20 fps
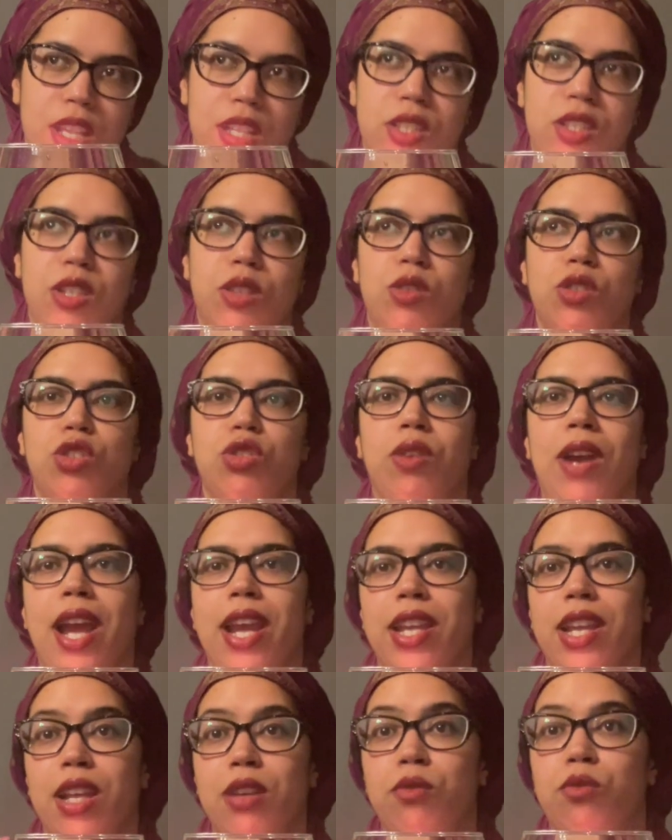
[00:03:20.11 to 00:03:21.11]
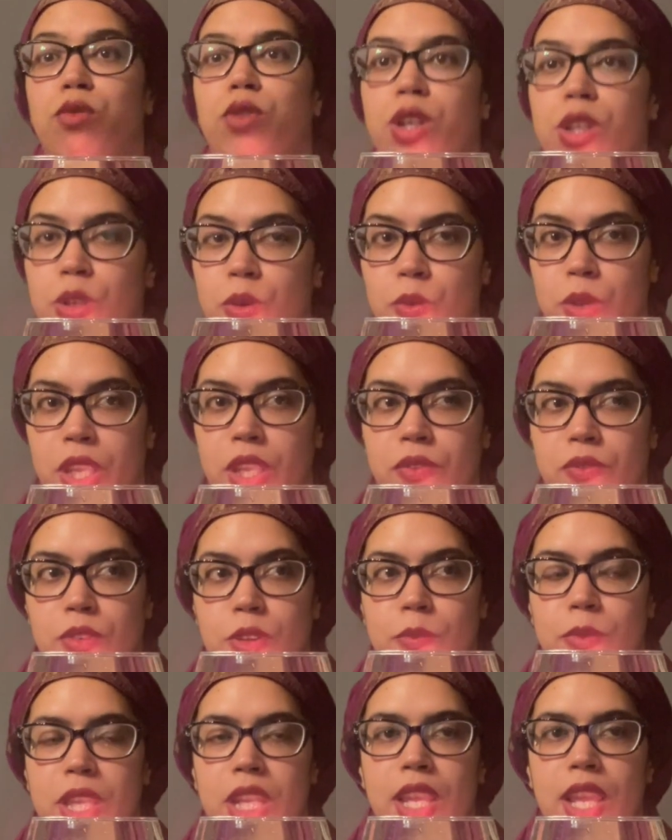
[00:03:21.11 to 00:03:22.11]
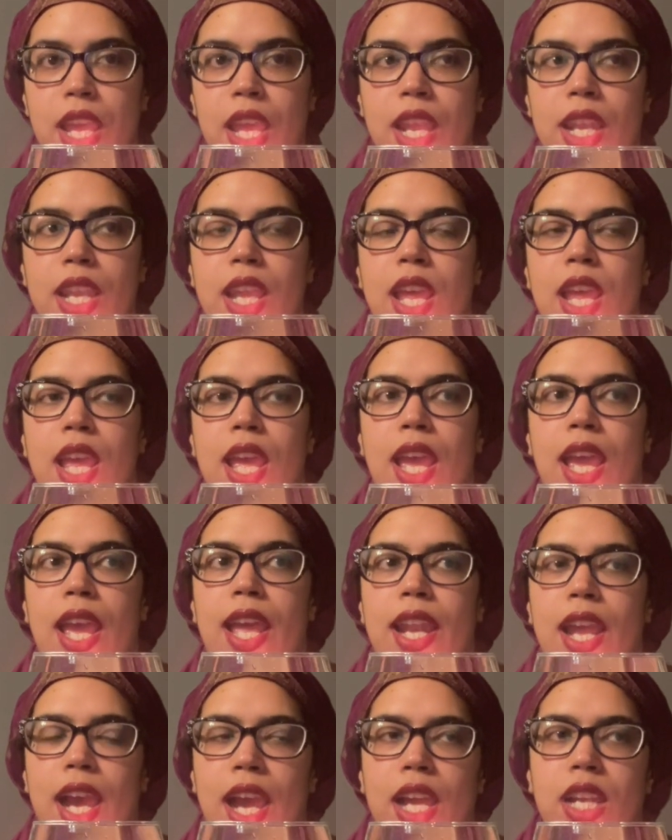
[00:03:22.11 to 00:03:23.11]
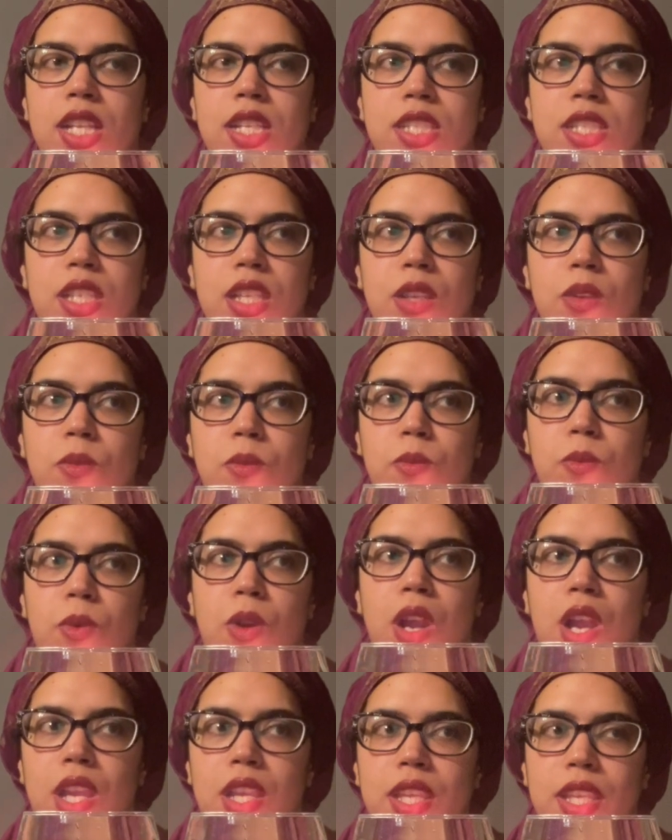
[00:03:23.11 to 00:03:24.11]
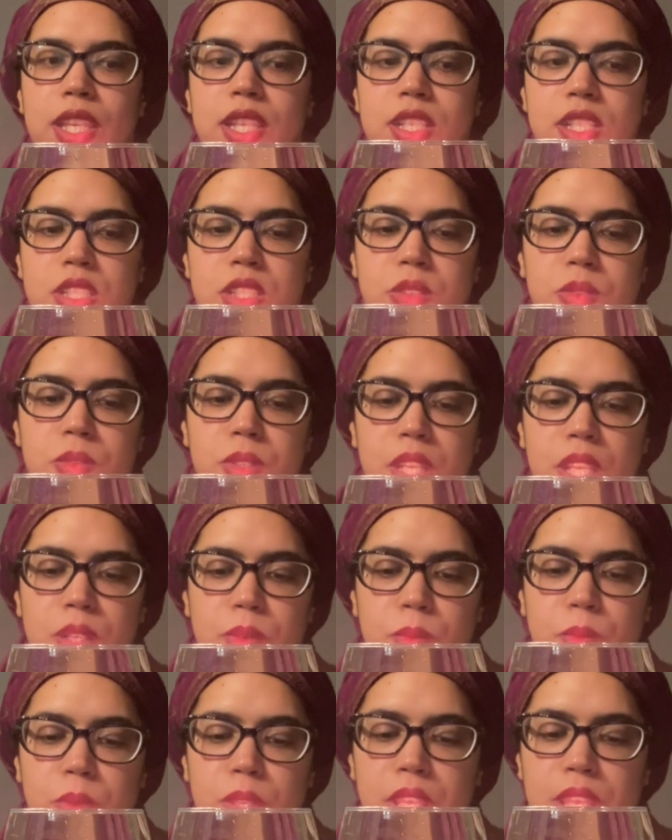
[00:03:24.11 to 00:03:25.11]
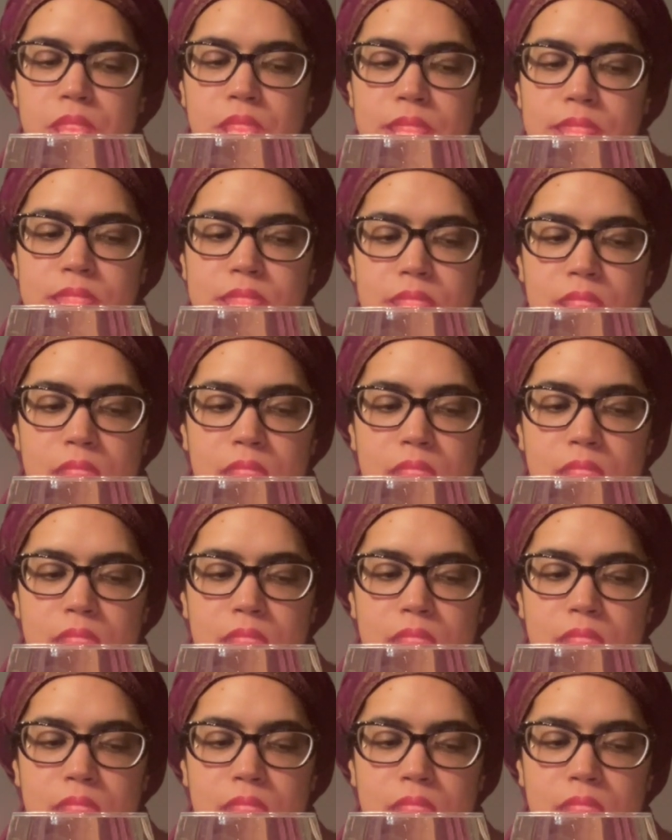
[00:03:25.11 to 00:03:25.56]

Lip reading: Don't try and run away from it. And honestly, walk into it with